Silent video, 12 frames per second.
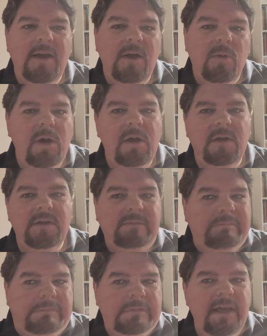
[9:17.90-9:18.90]
well,
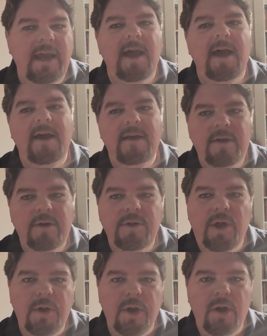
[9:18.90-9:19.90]
yeah, their
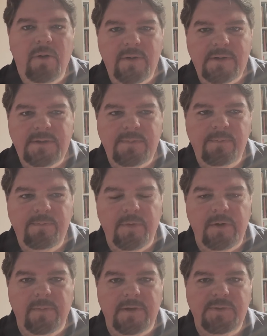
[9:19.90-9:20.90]
logo is
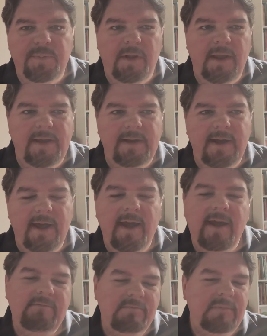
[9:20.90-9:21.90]
pretty much plain.
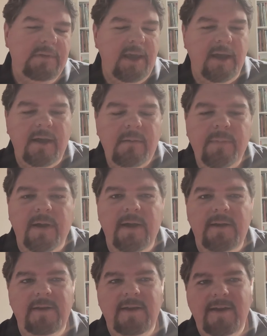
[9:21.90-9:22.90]
But
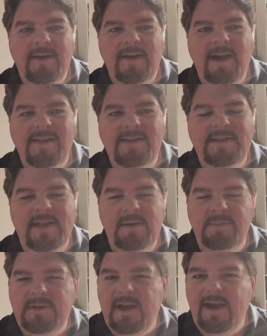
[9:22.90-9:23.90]
at the same
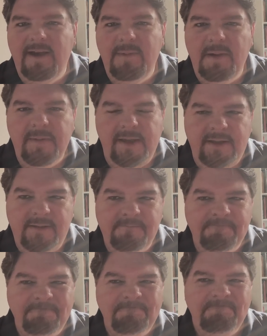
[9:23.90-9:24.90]
time, I mean,
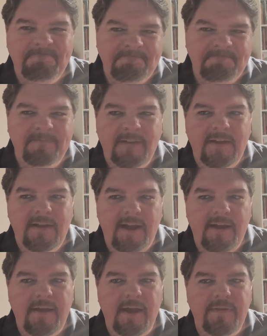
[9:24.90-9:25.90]

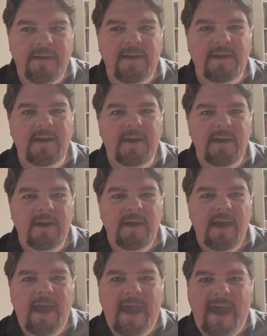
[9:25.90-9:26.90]
I think
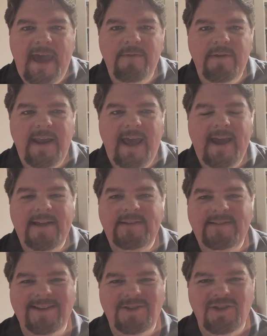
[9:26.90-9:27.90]
having had
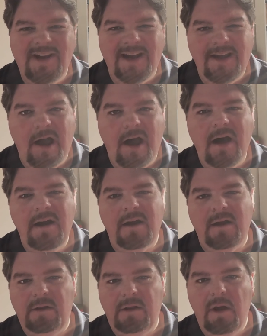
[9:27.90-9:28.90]
such an iconic
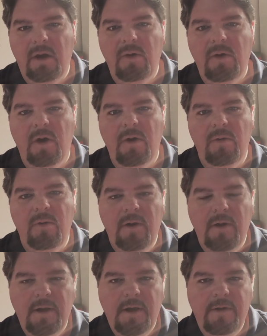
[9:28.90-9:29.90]
logo
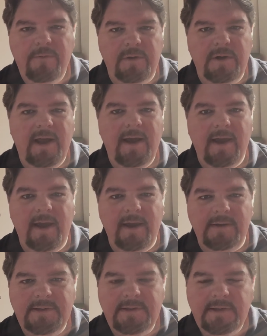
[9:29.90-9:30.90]
for
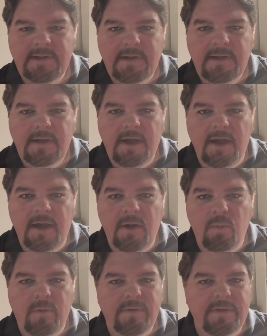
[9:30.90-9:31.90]
decades,
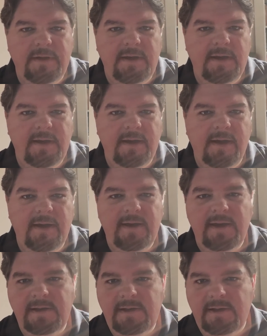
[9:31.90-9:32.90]
with the
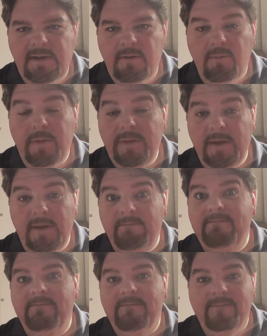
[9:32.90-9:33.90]

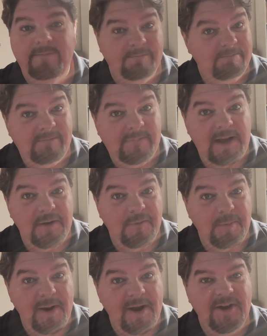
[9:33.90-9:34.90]
Native
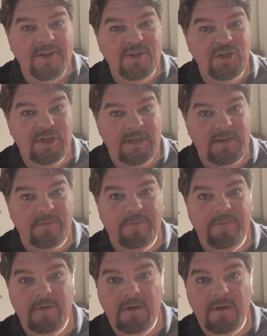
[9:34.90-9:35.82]
American chief